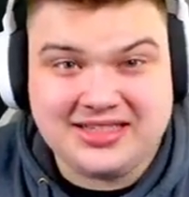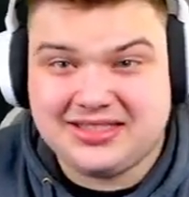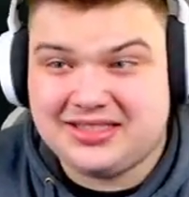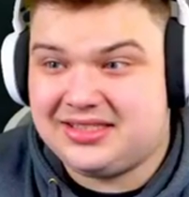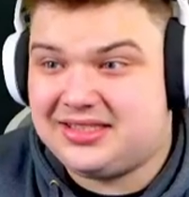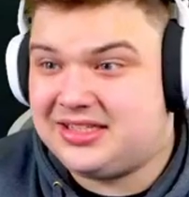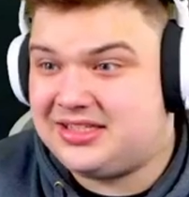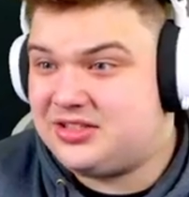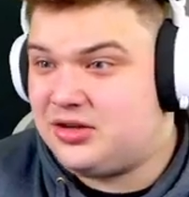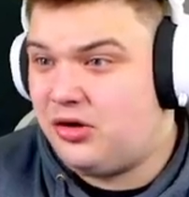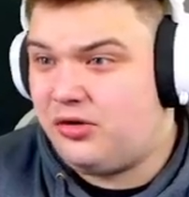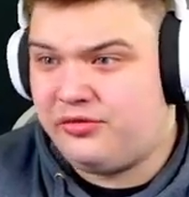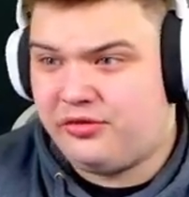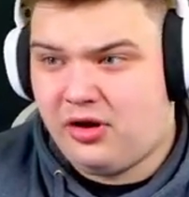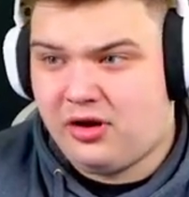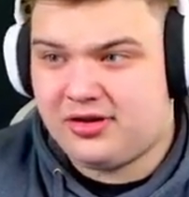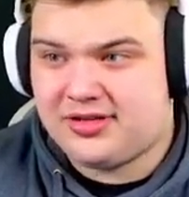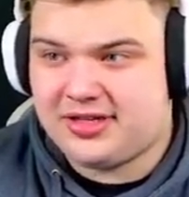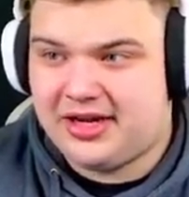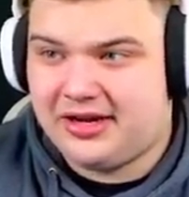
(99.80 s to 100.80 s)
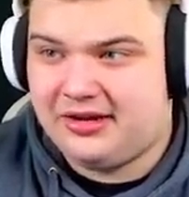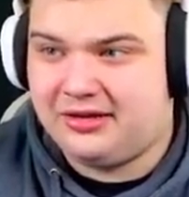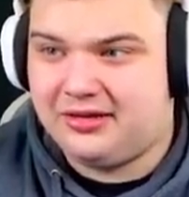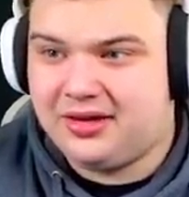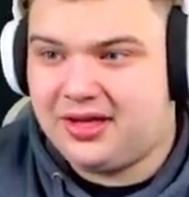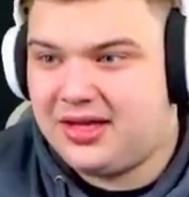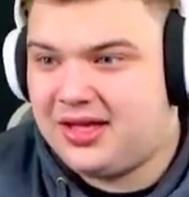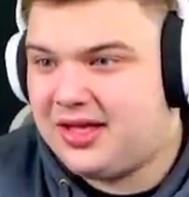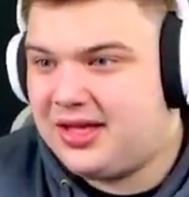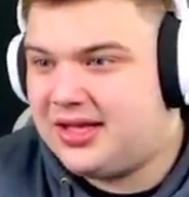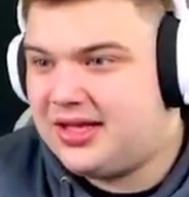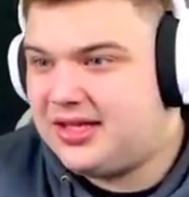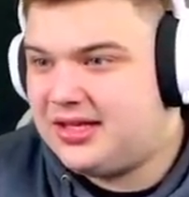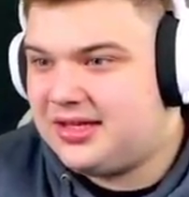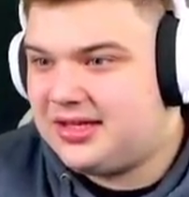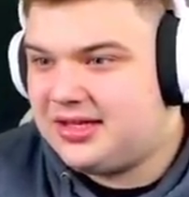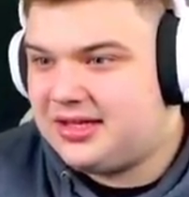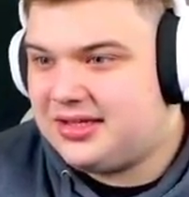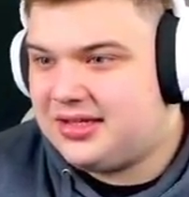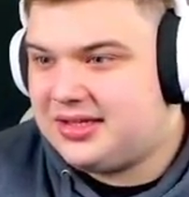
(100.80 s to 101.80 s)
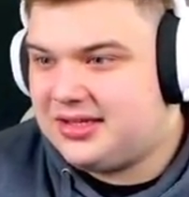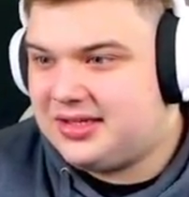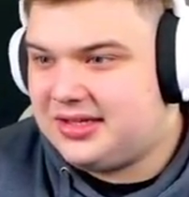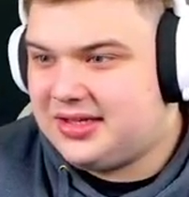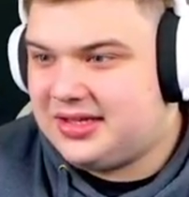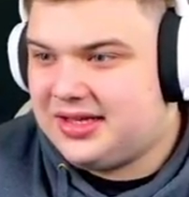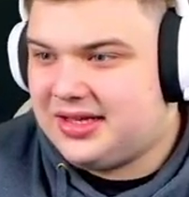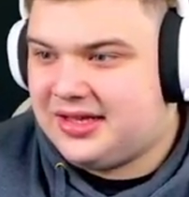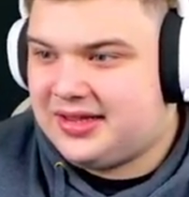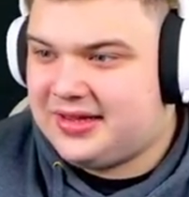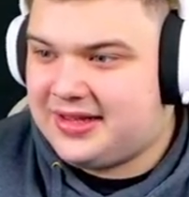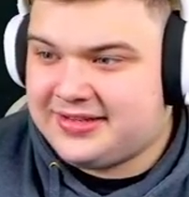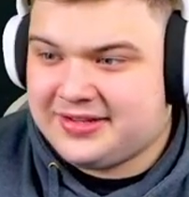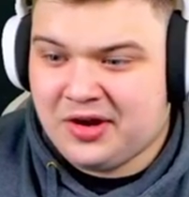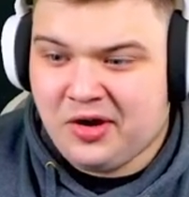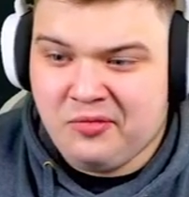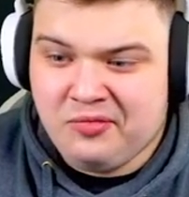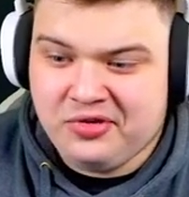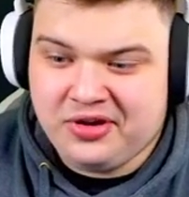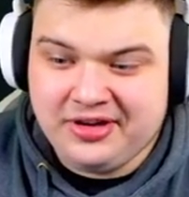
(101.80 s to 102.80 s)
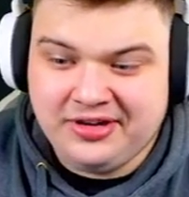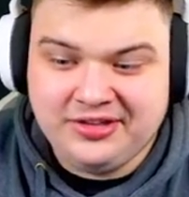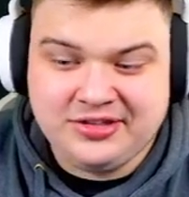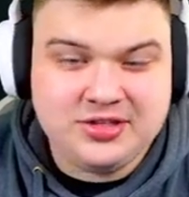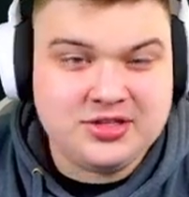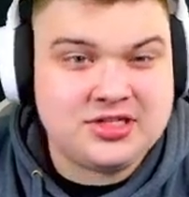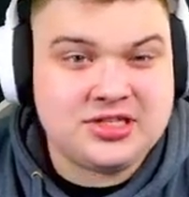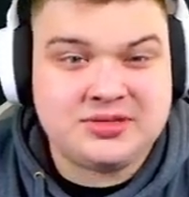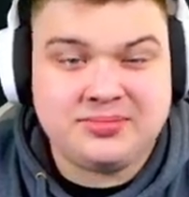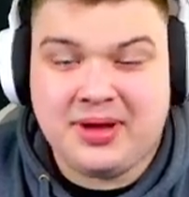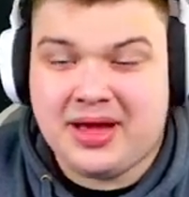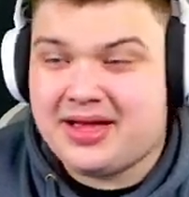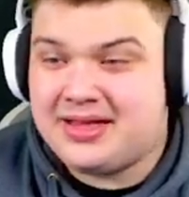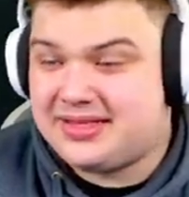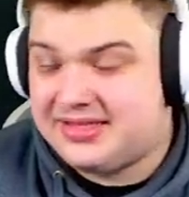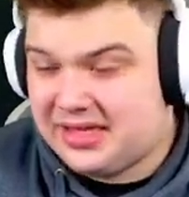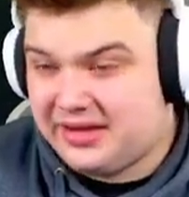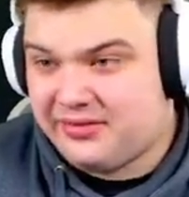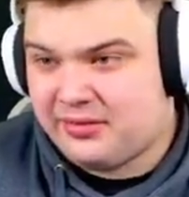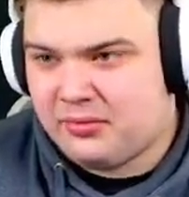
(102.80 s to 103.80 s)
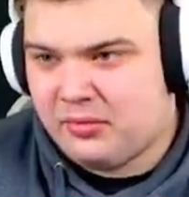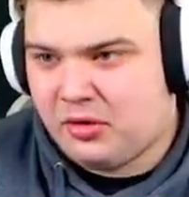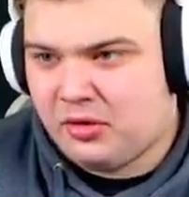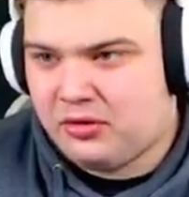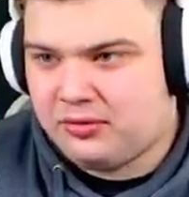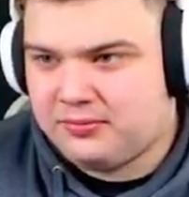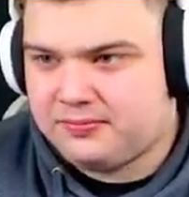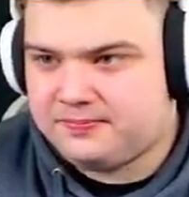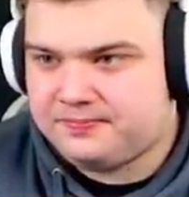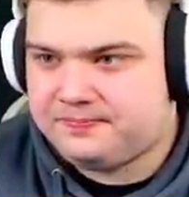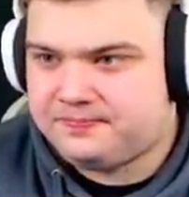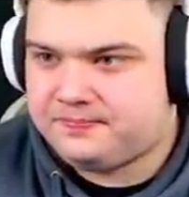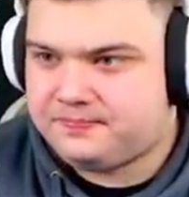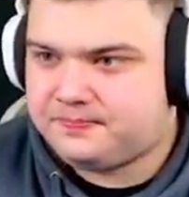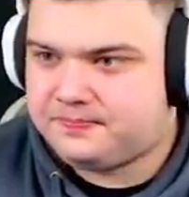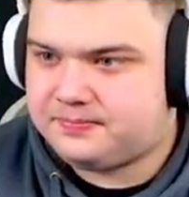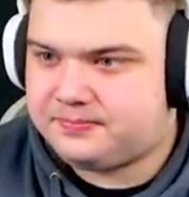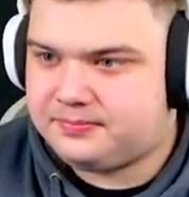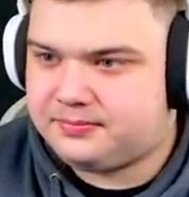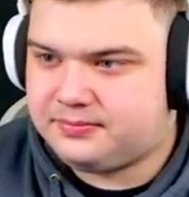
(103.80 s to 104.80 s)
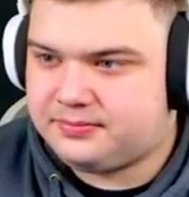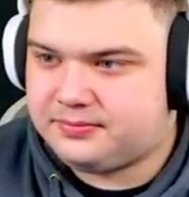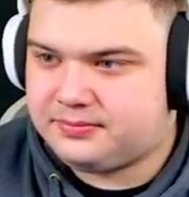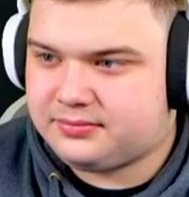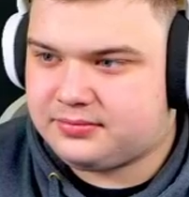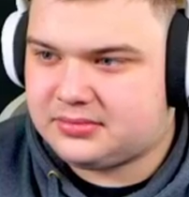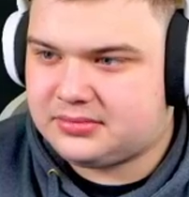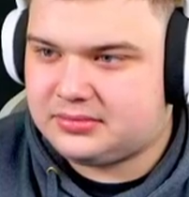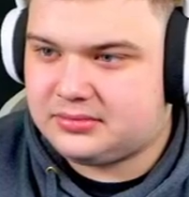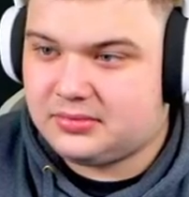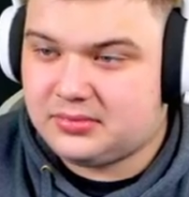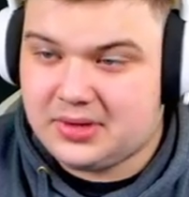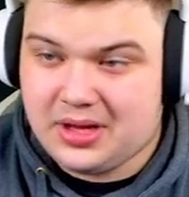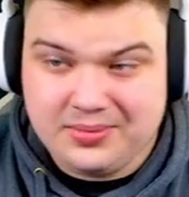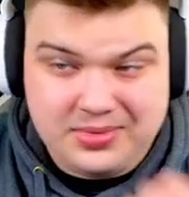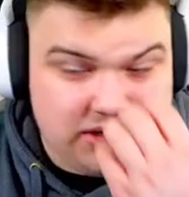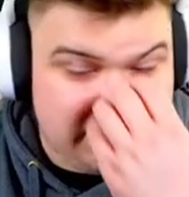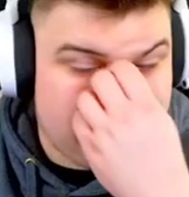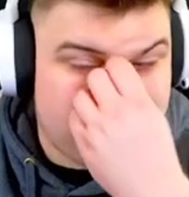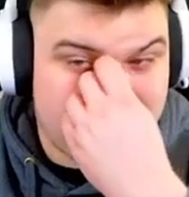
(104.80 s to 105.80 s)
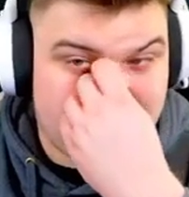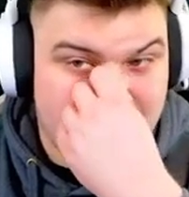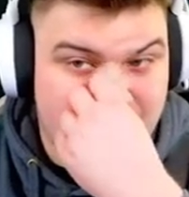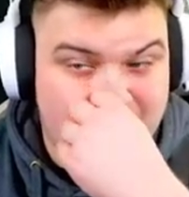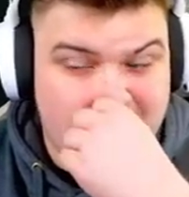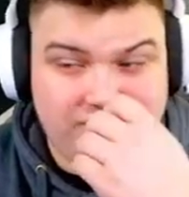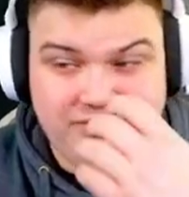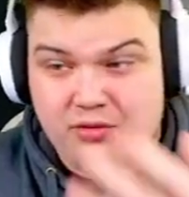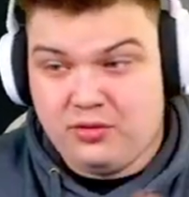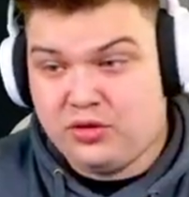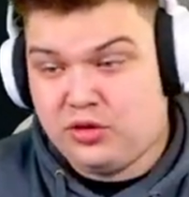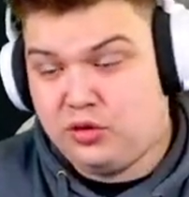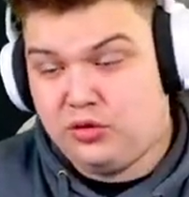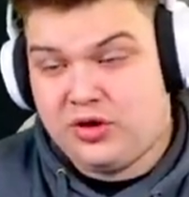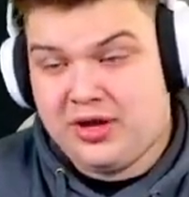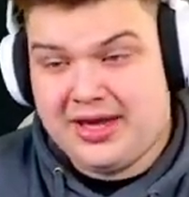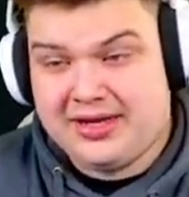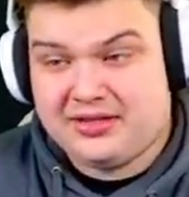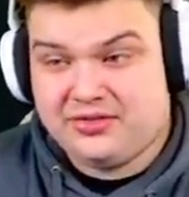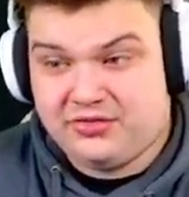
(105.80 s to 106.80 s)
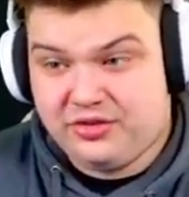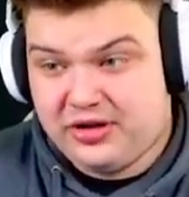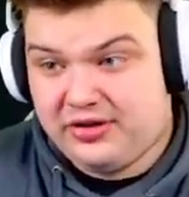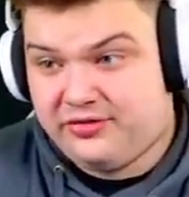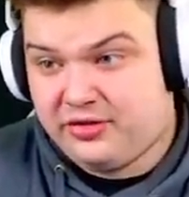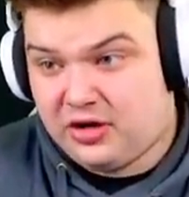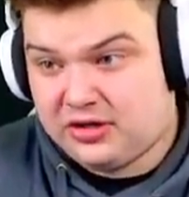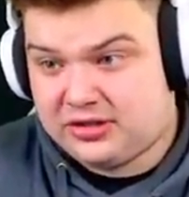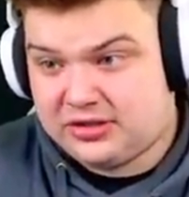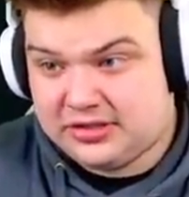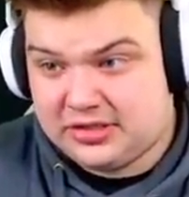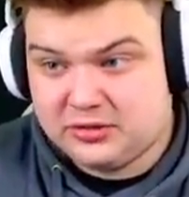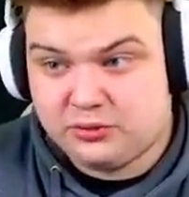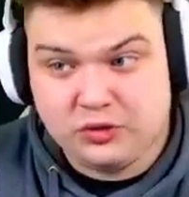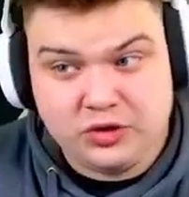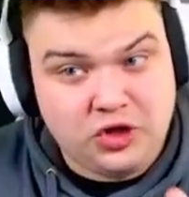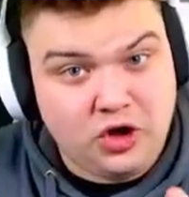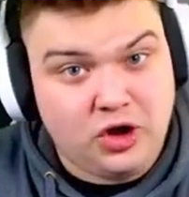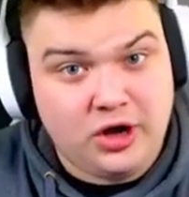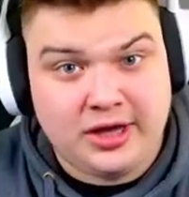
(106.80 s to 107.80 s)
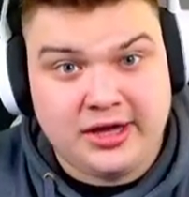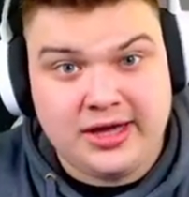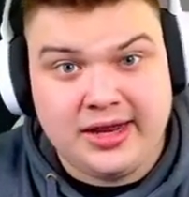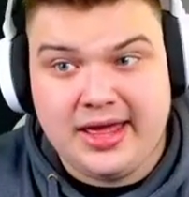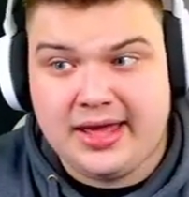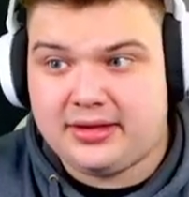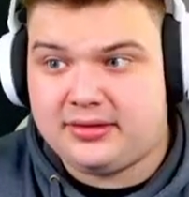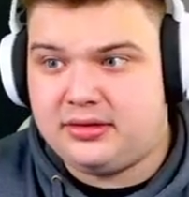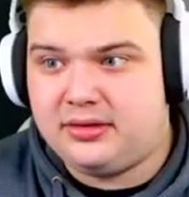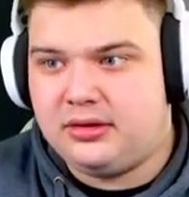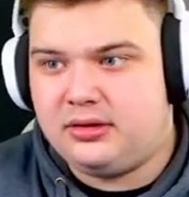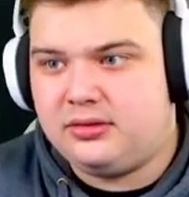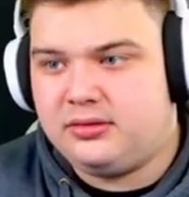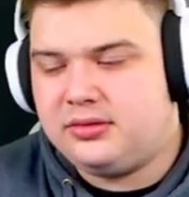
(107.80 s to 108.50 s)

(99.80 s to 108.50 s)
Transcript: They're so volatile. Let's hope we can juice this balance even more. I mean, but whenever we do connect three vertices, we got to connect, you know.